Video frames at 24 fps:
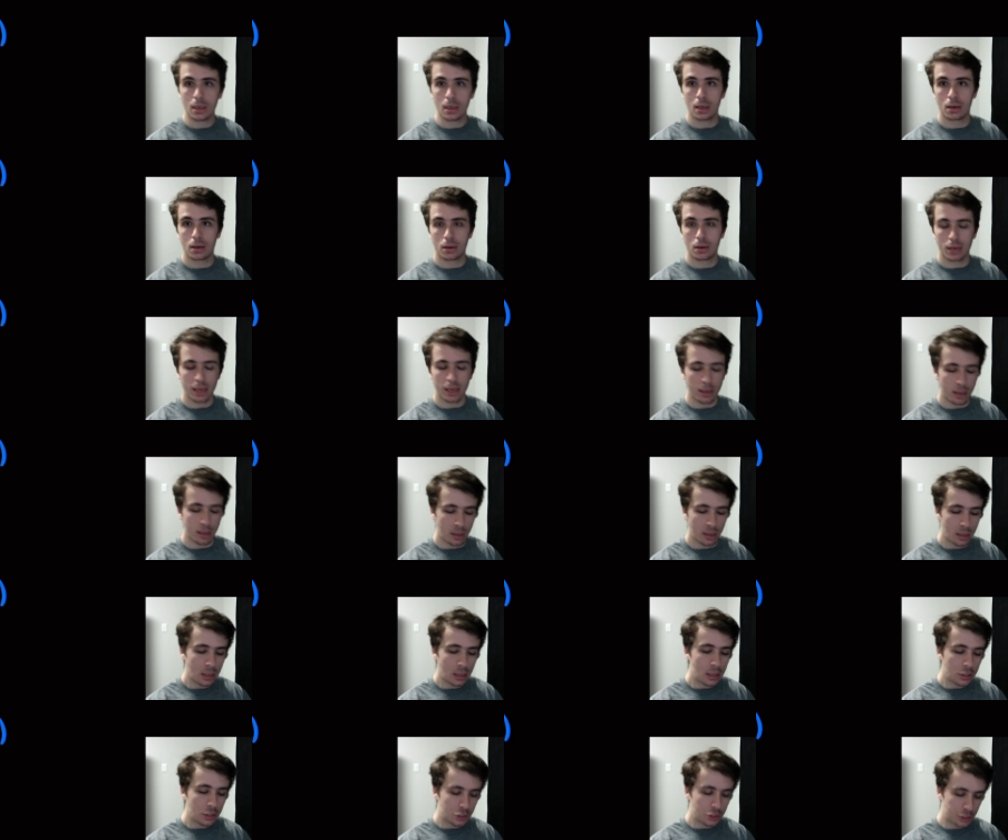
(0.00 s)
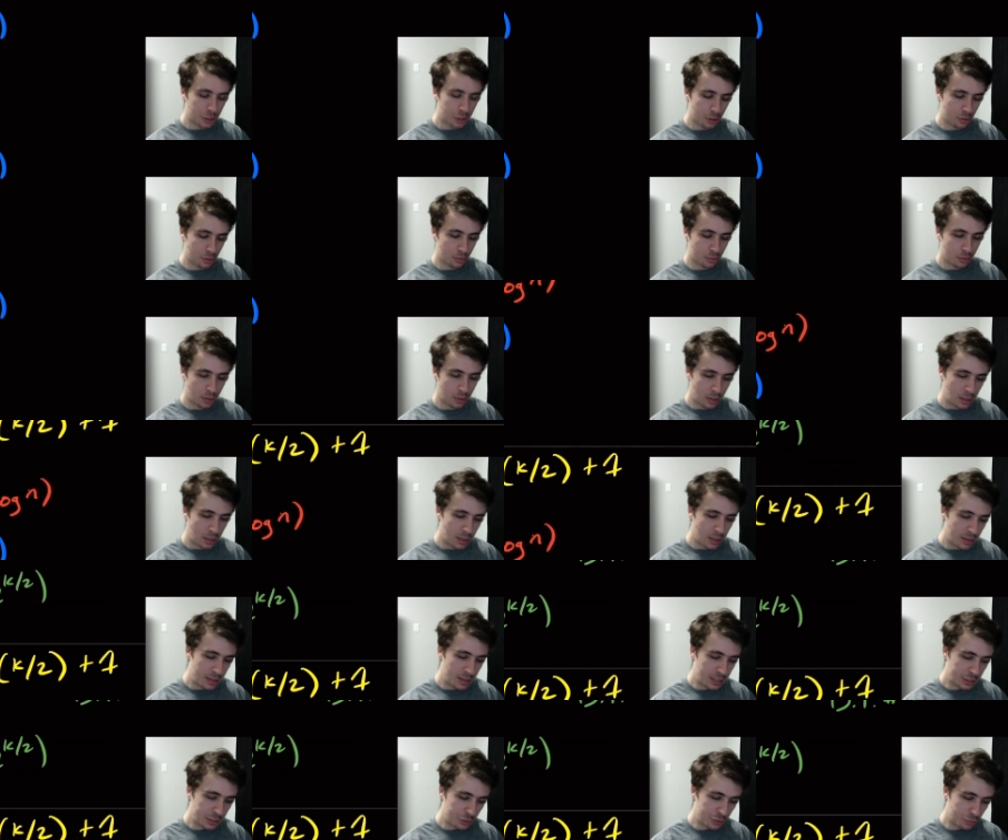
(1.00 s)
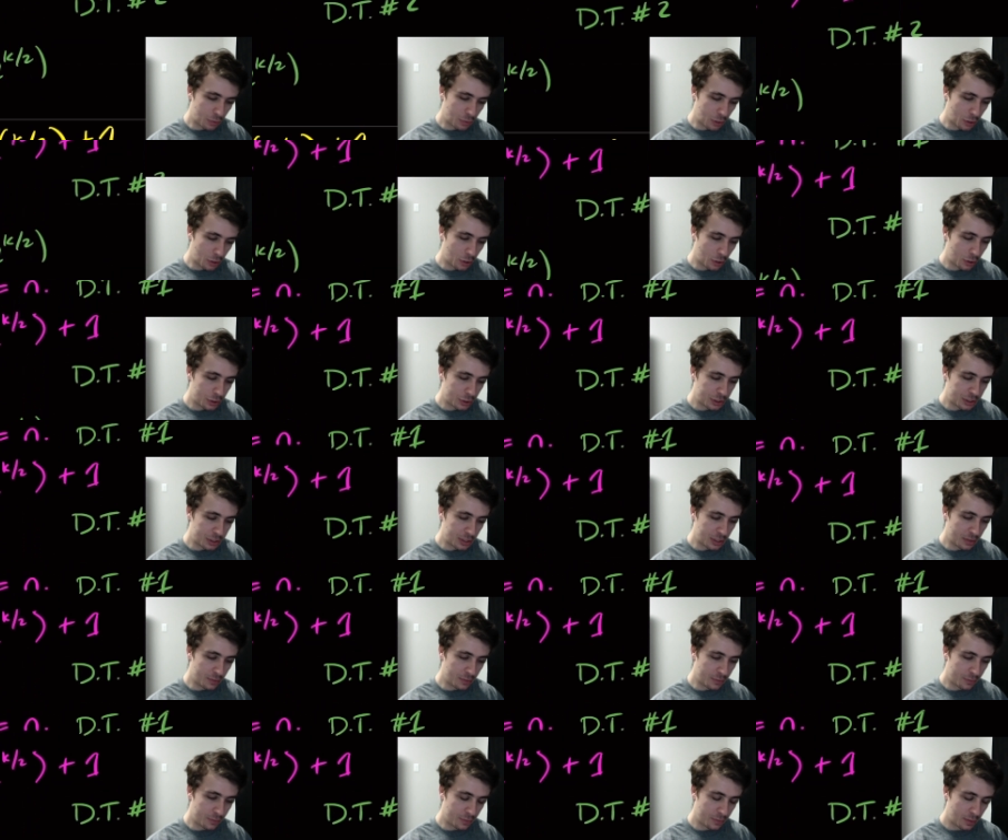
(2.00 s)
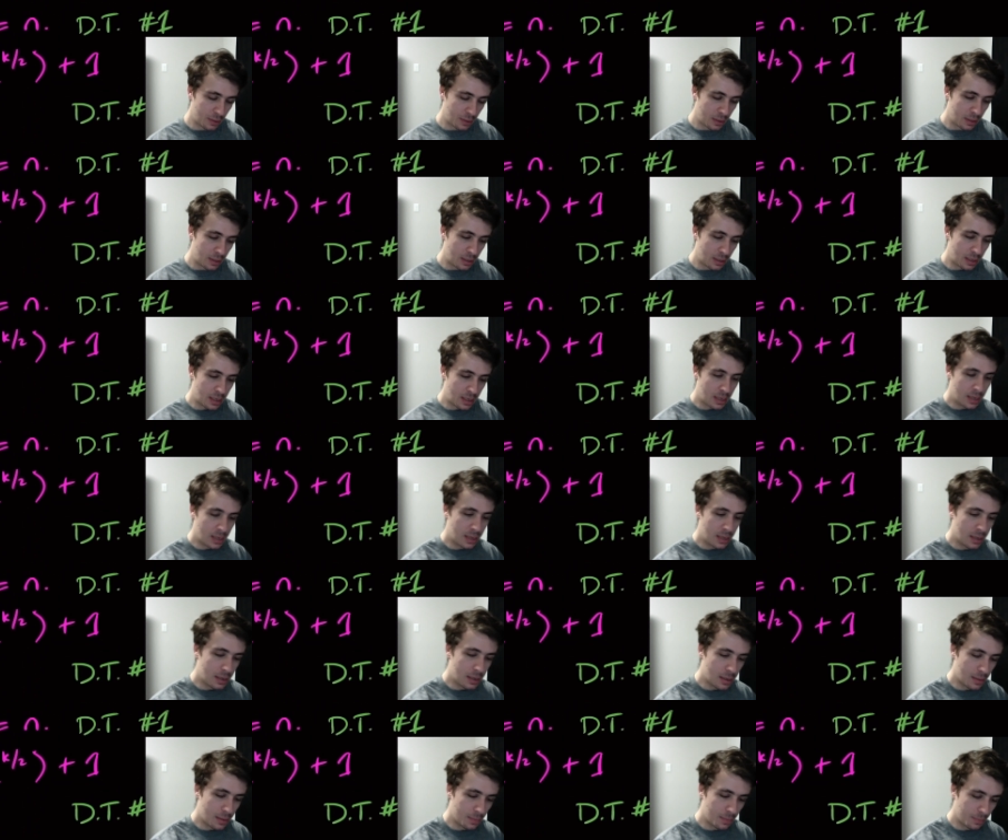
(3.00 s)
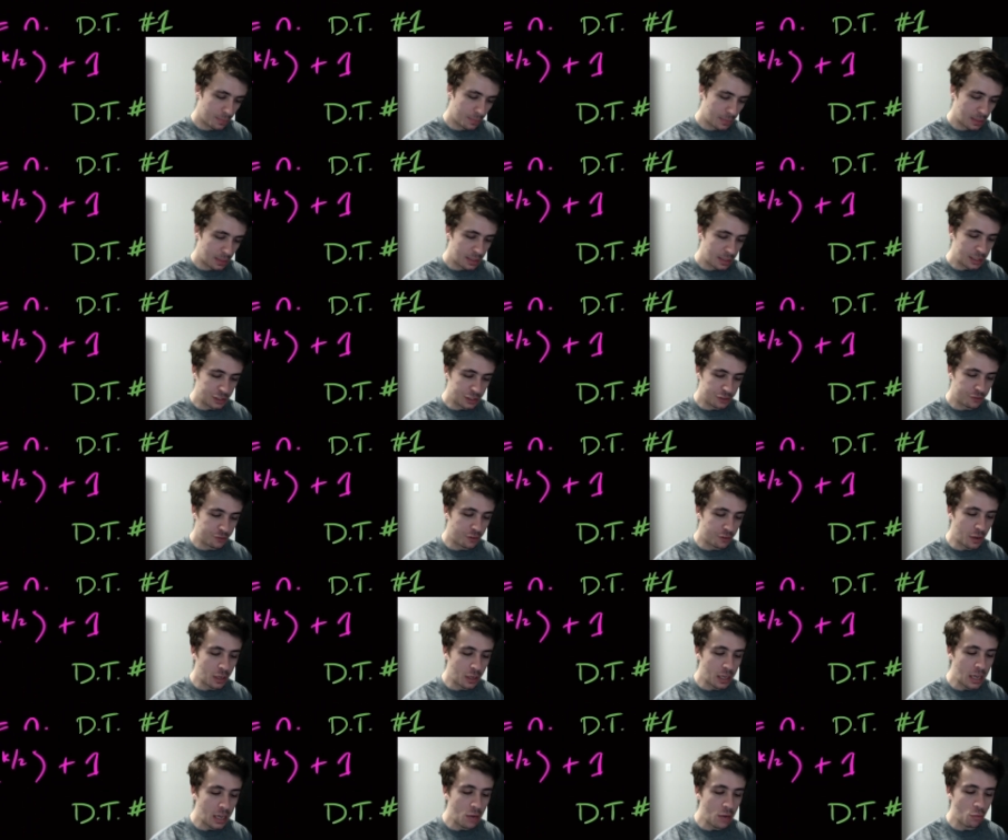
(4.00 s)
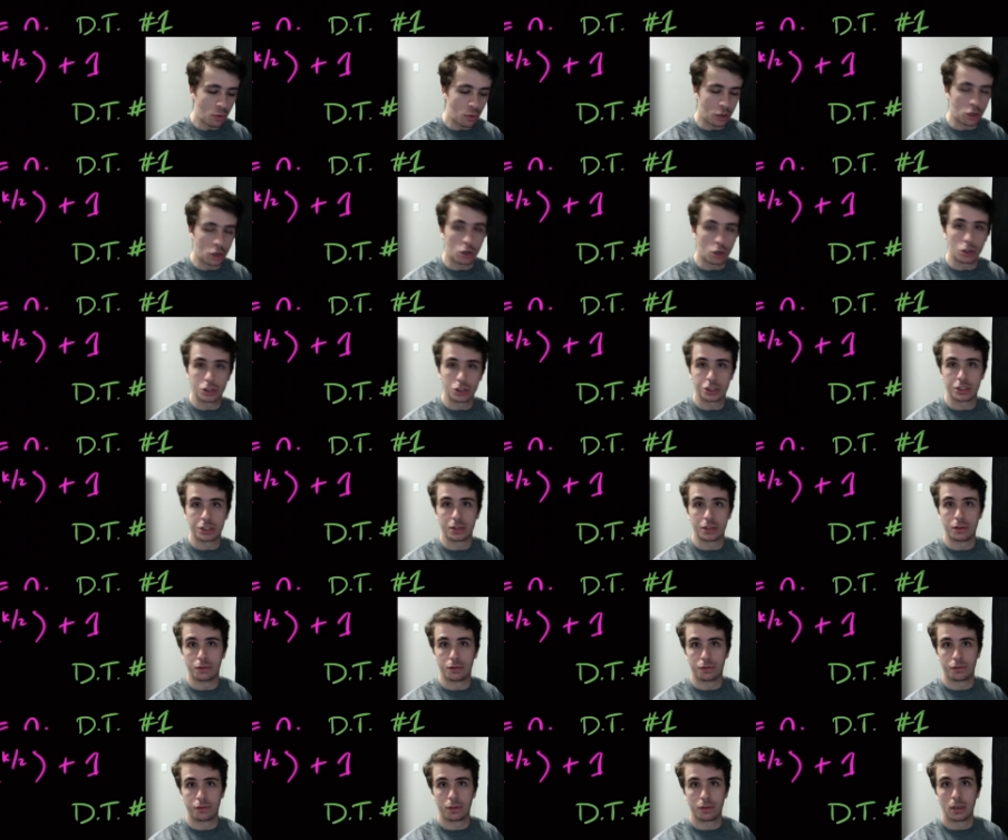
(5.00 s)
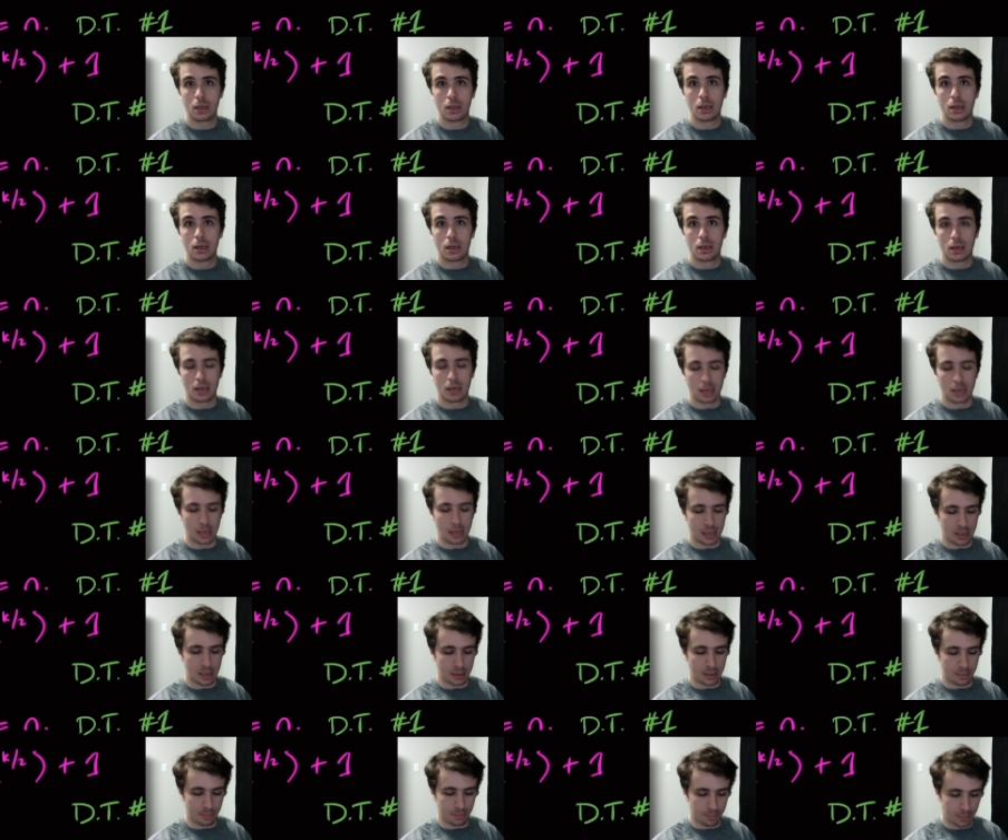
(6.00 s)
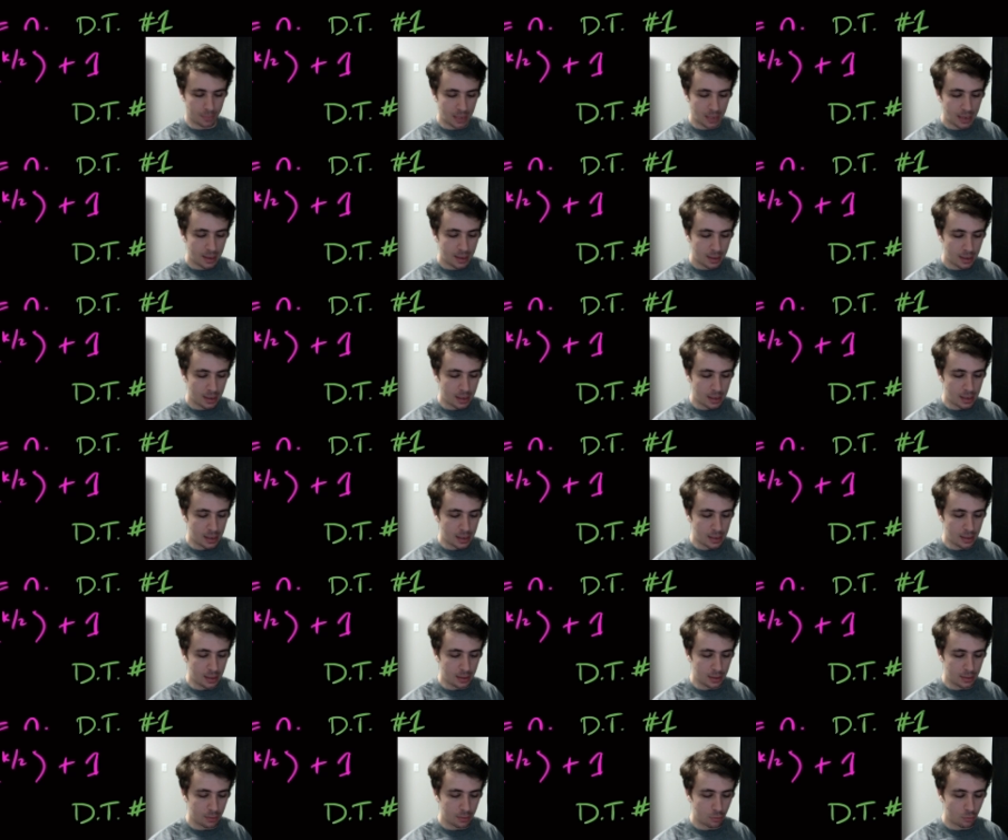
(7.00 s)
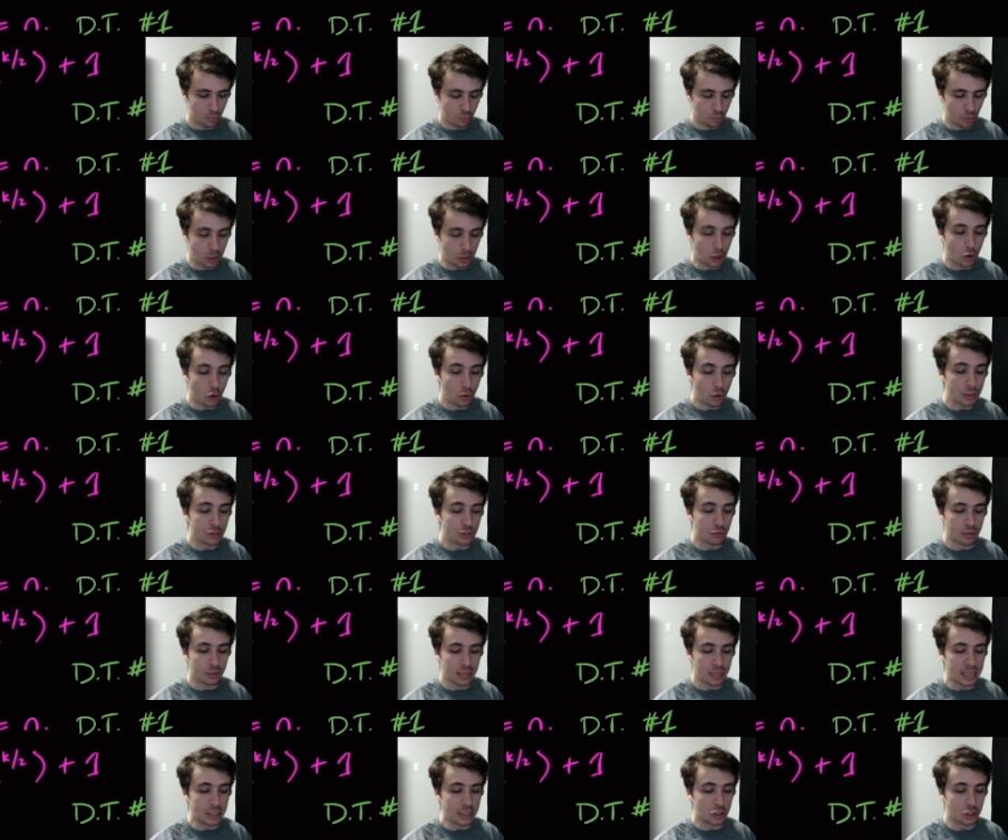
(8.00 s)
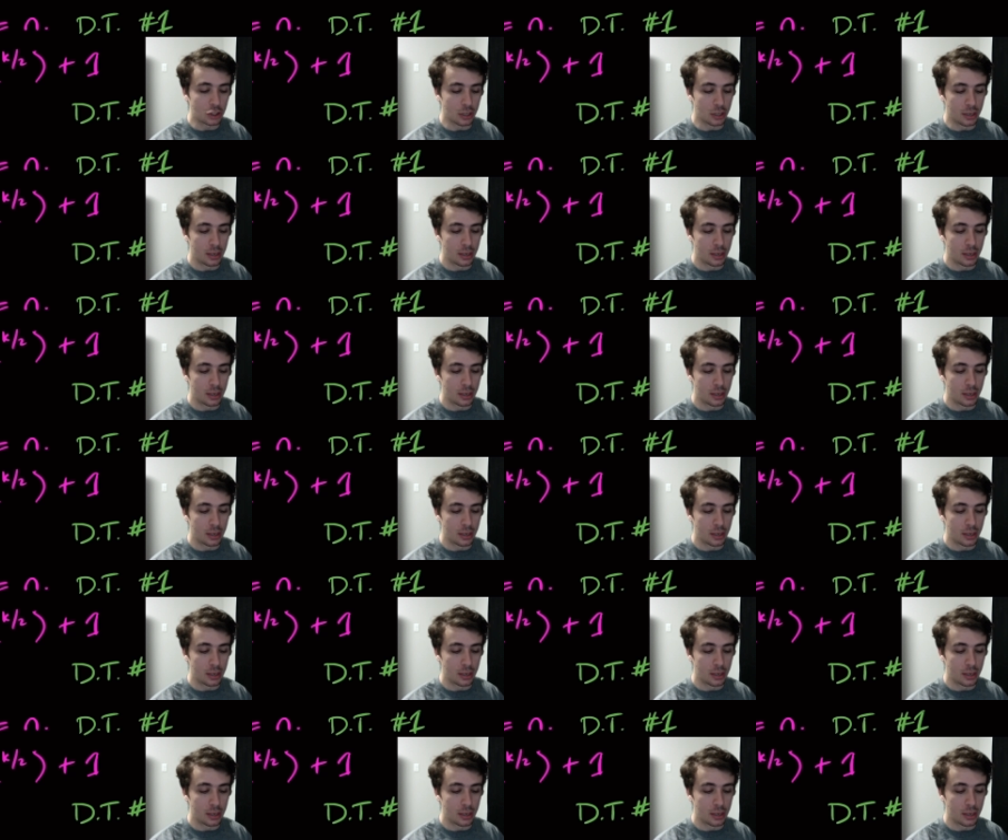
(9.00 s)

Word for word: Okay, so this recursive uh, this funky recursive um, uh, recurrence relation